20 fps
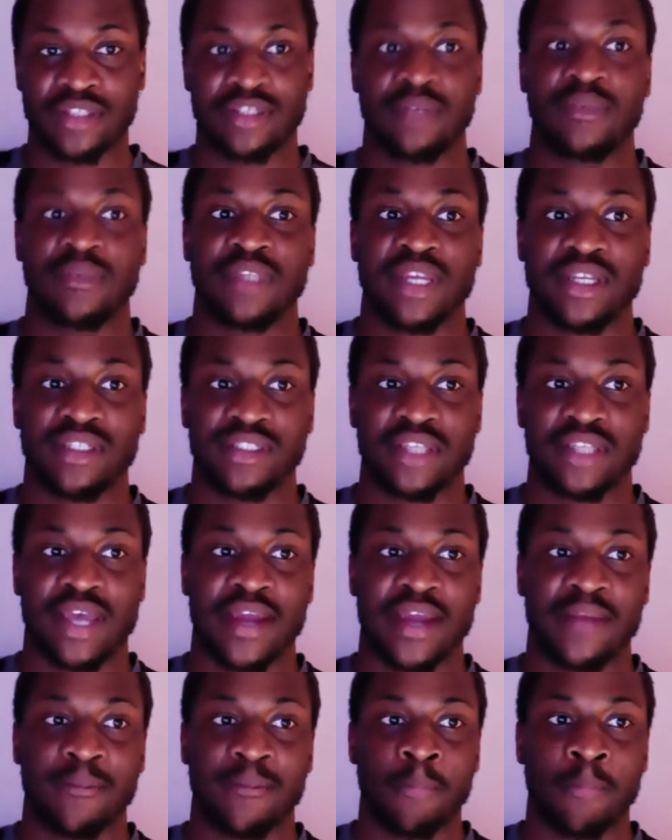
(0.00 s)
Some things
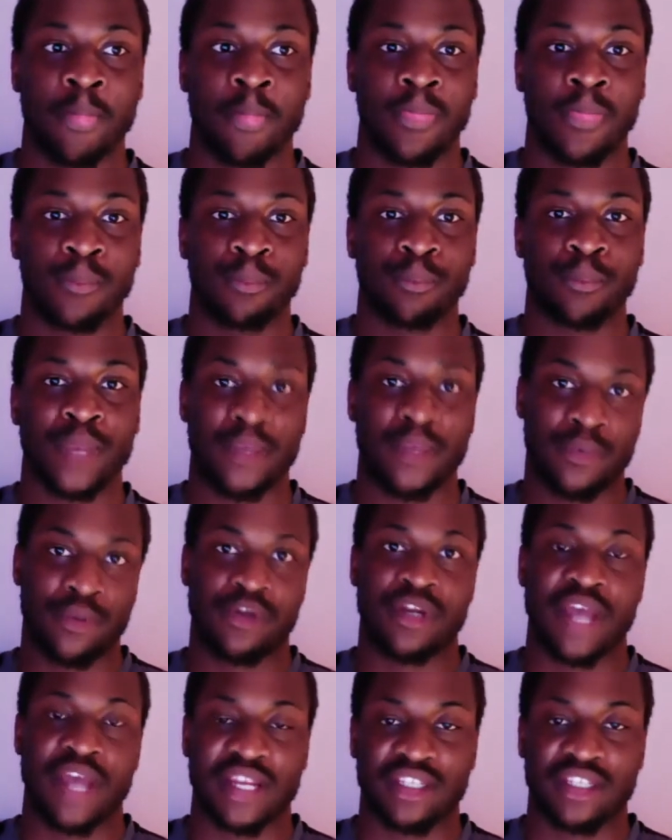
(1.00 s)
that maybe you're
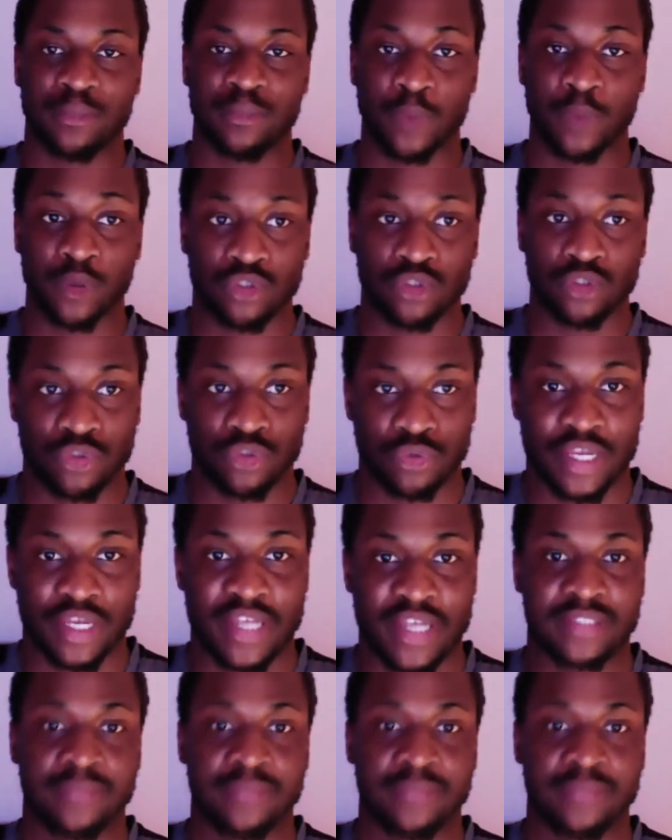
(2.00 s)
not exposed to yet,